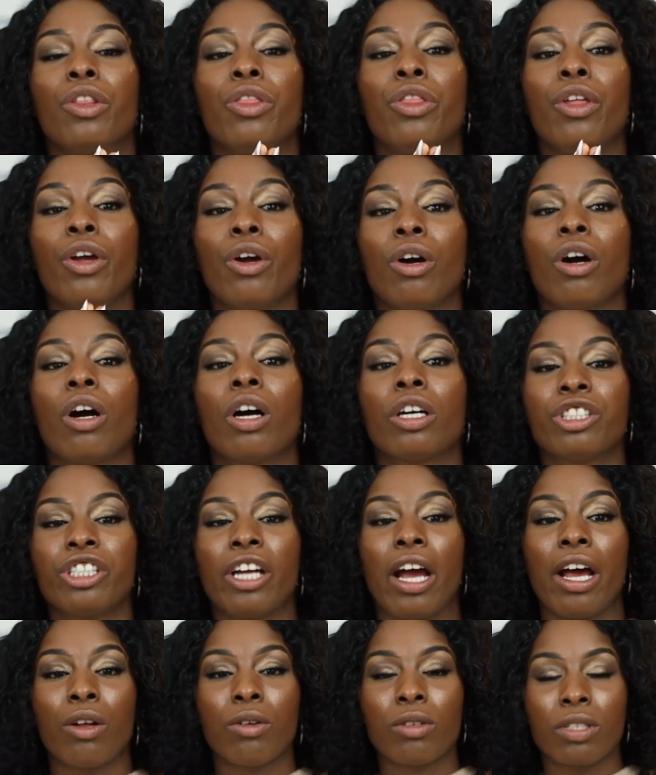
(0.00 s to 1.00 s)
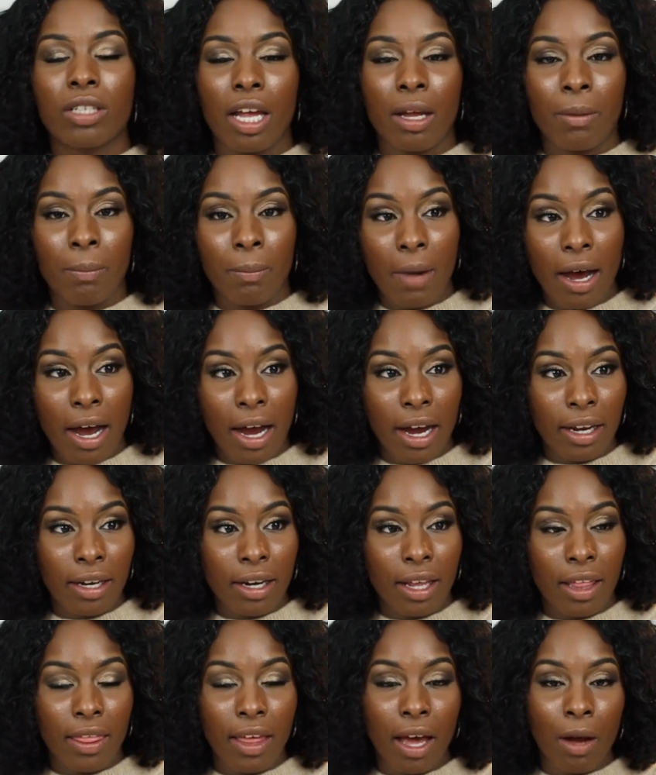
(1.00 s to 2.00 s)
There are channels like
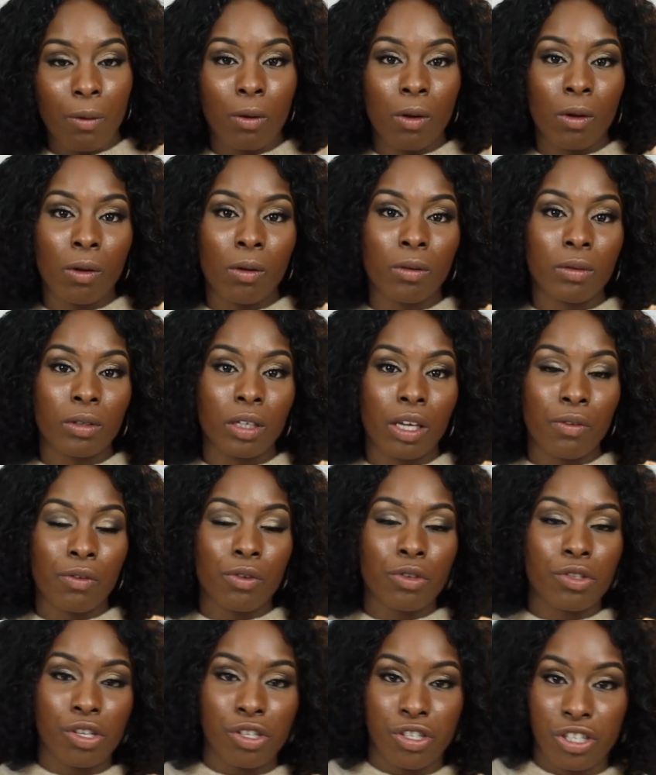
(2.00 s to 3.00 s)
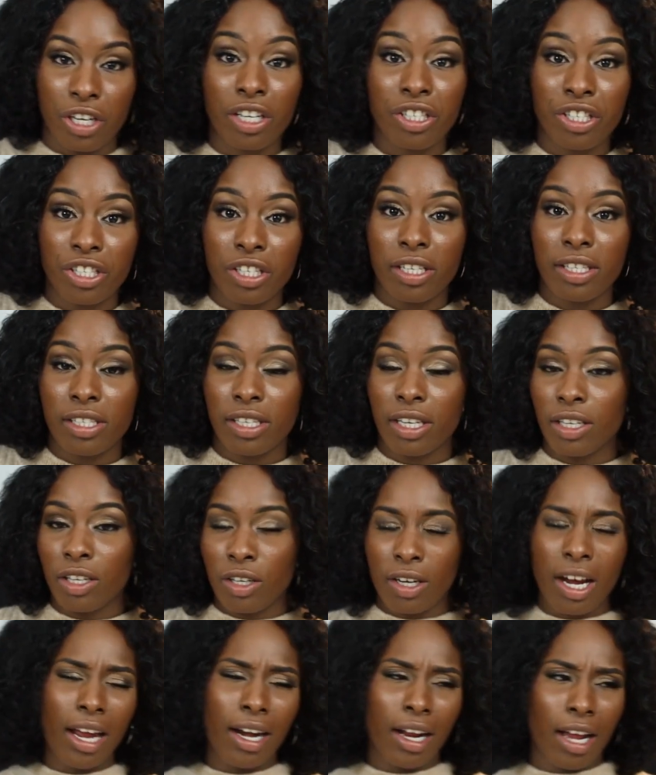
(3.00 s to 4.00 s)
mine that will give you suggestions
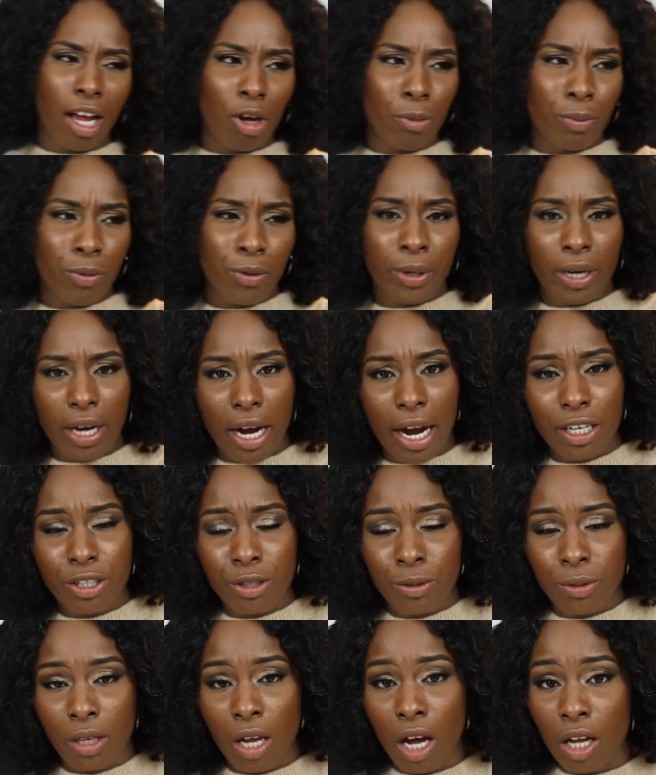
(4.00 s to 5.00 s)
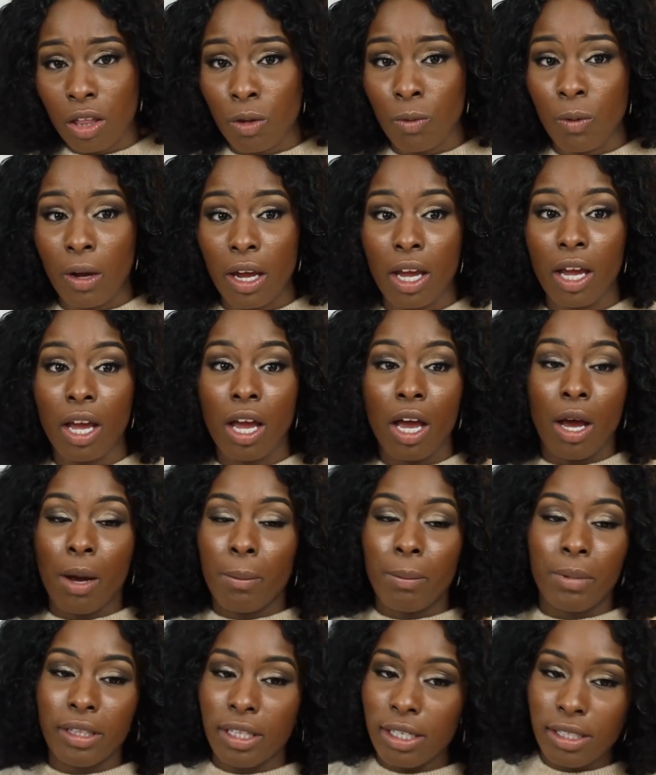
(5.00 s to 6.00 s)
and kind of help you and guide you along the way.
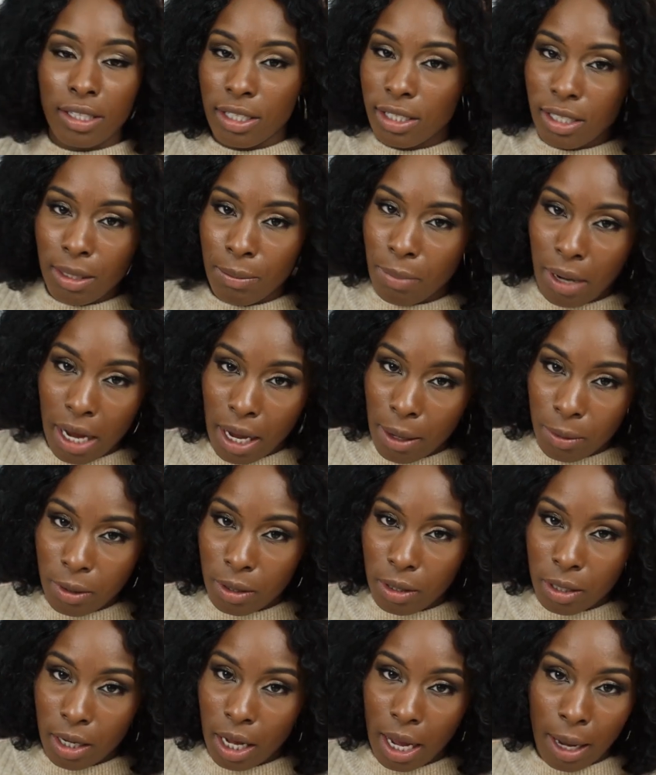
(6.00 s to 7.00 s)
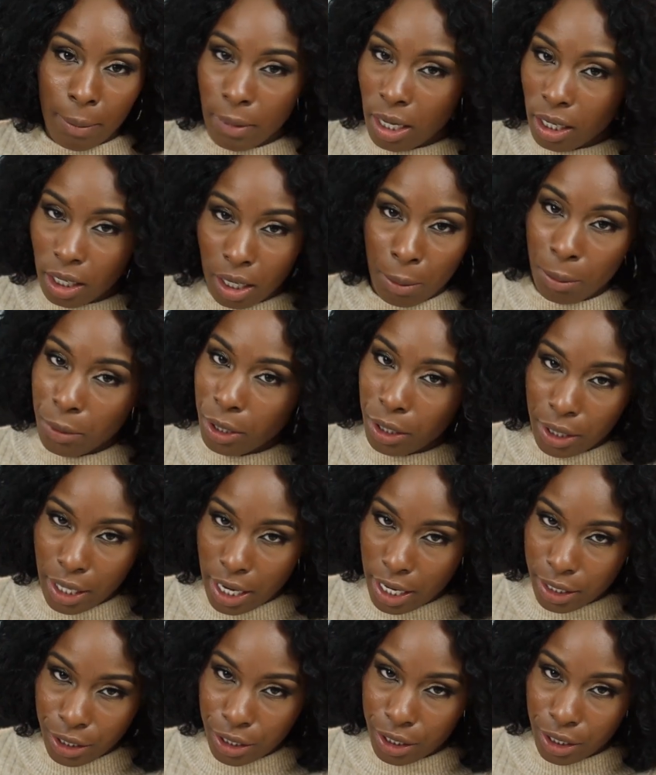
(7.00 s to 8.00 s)
But this isn't Bible. I'm not Kim
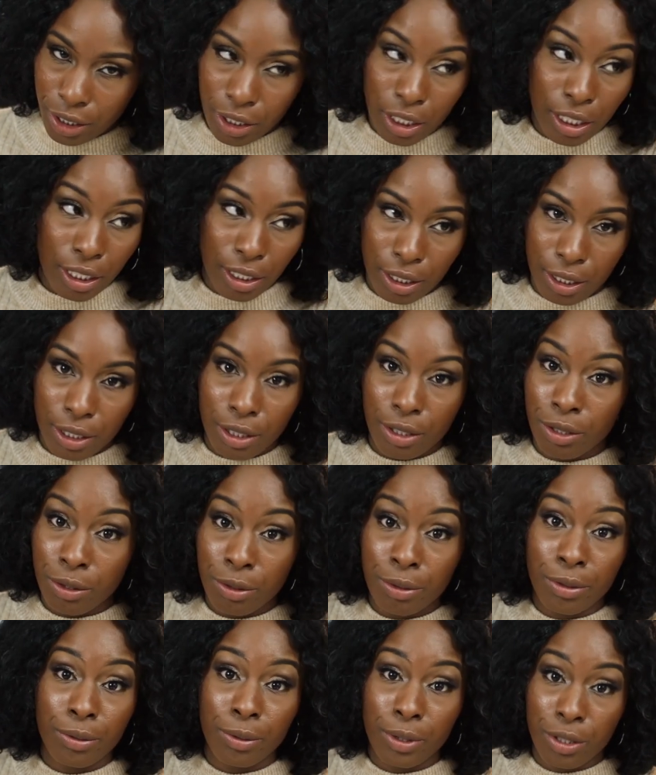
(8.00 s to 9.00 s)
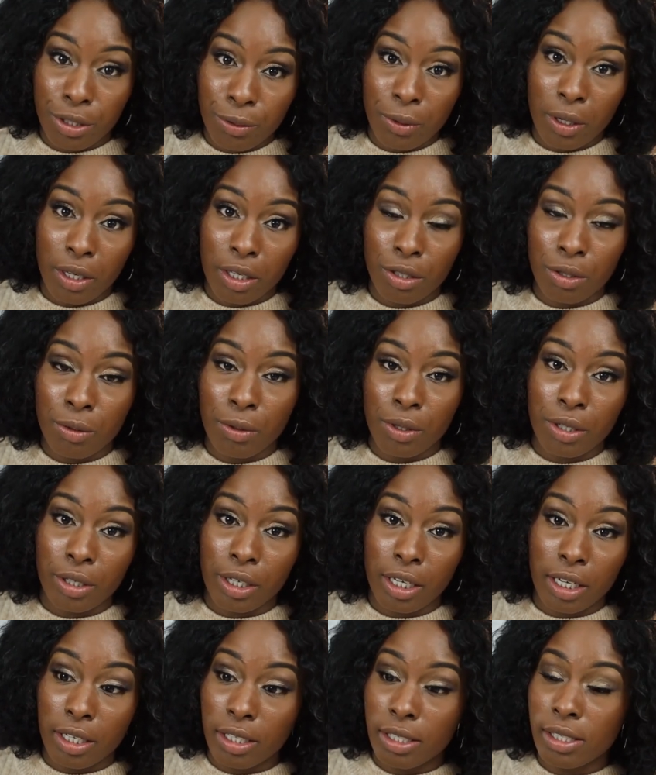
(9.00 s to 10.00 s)
Kardashian. Listen, you do what you want to do with your
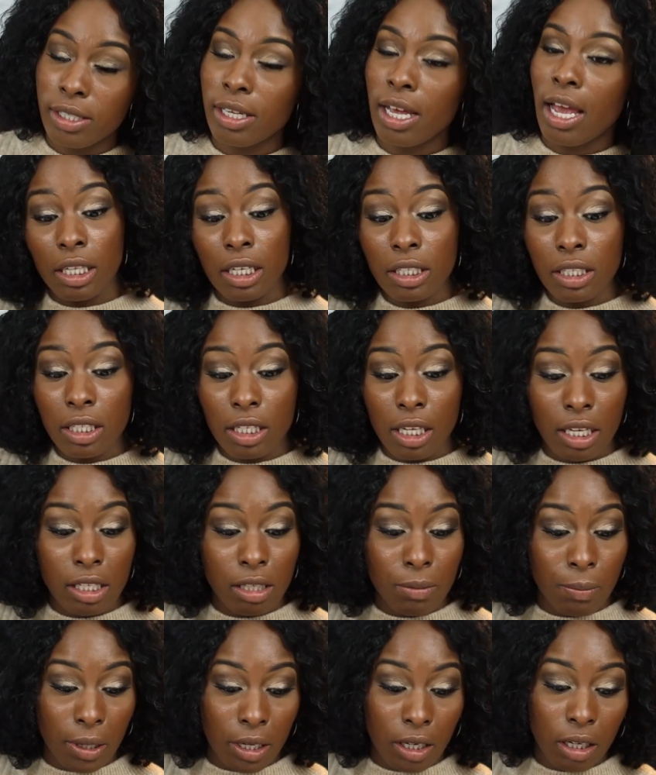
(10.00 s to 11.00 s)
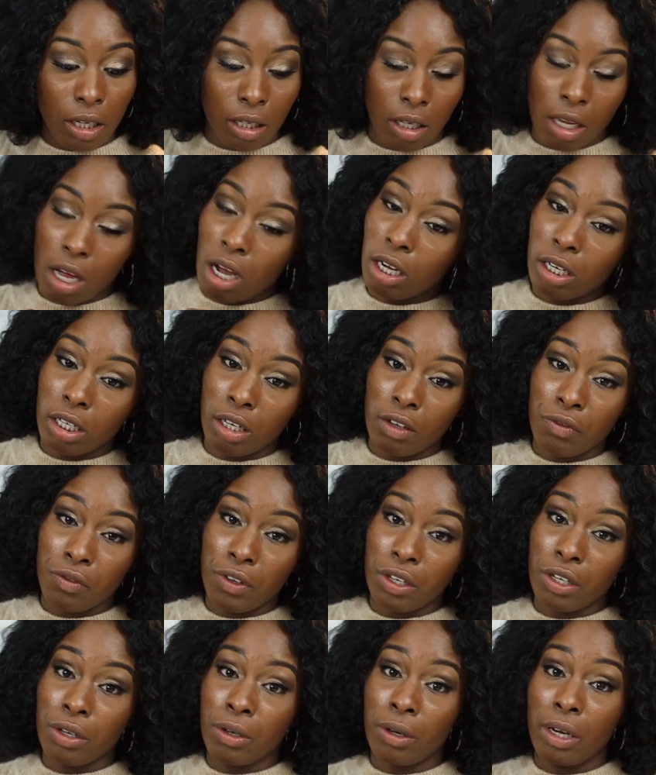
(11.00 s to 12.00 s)
kids. This has been a long enough
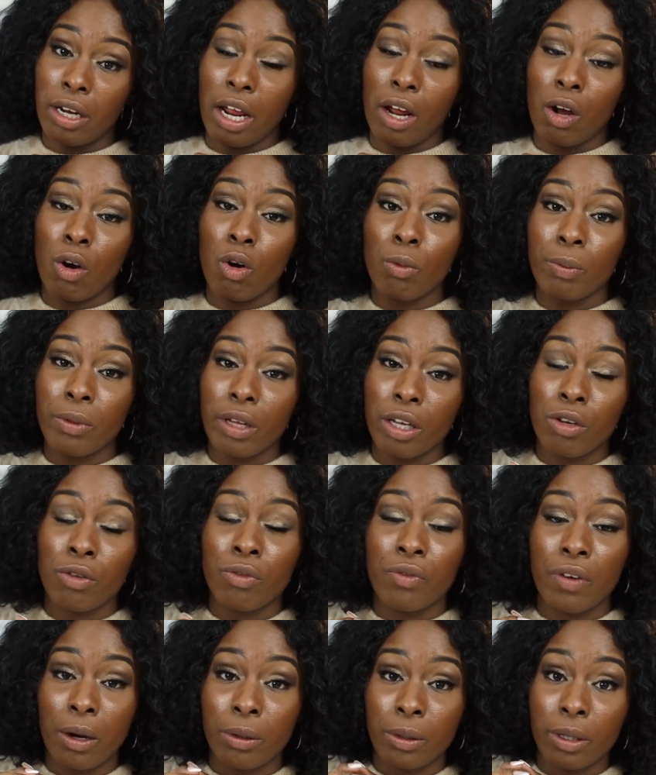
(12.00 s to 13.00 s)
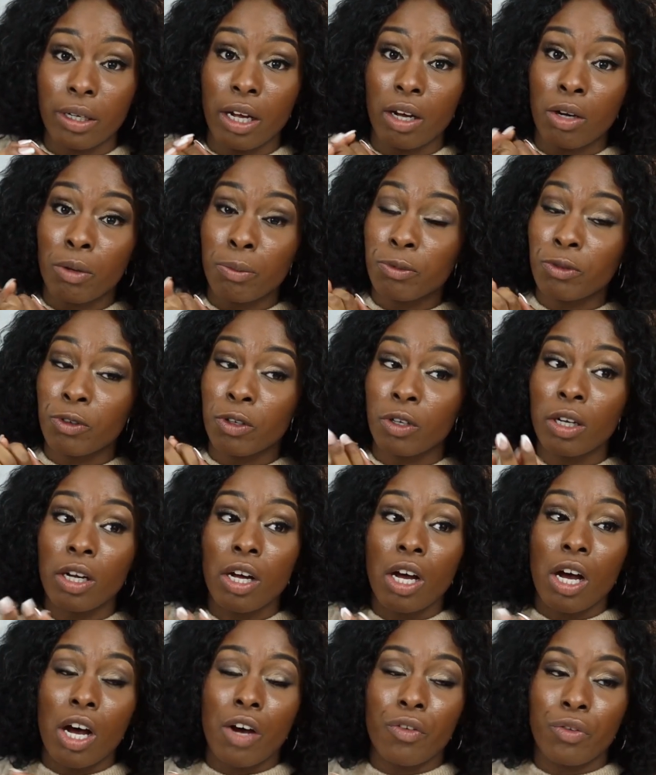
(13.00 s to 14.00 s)
video, and I hope that you found it helpful.
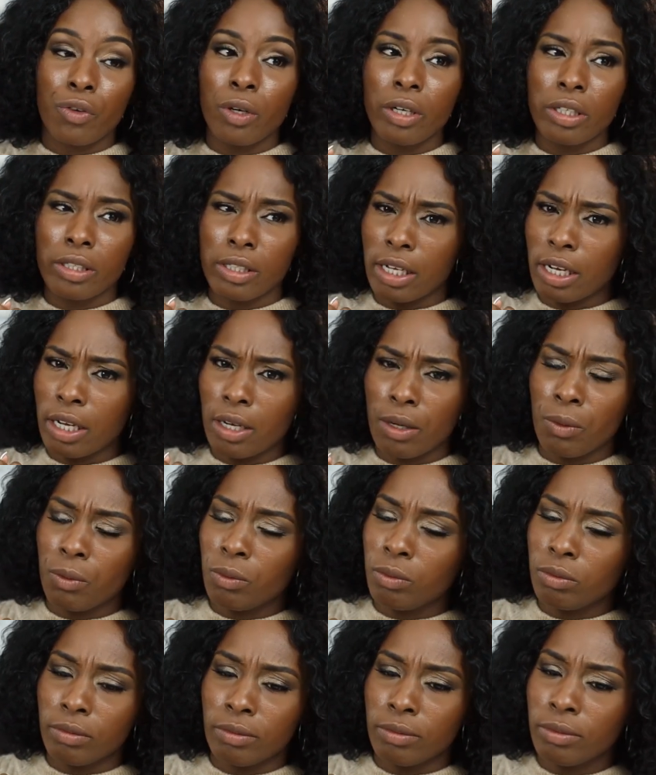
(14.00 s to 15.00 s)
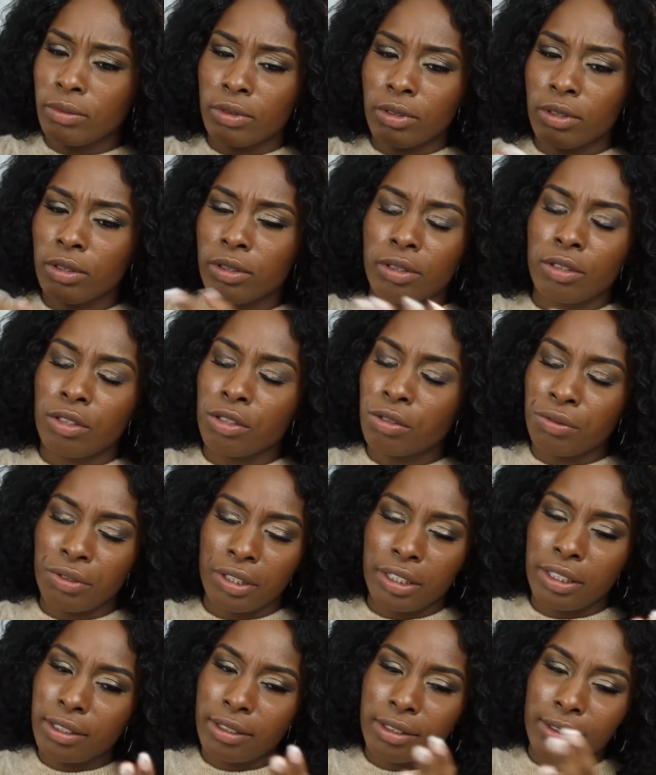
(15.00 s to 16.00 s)
Of course, like
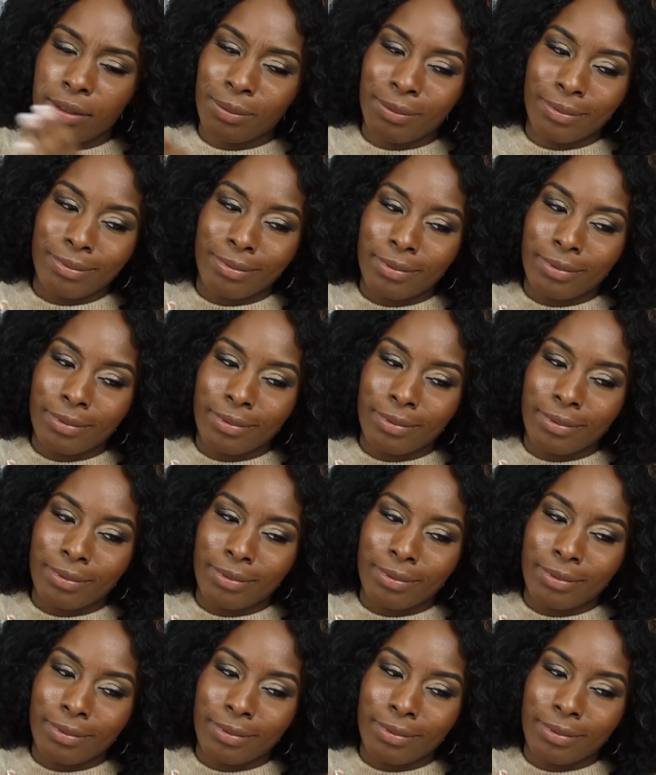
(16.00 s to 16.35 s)
screens.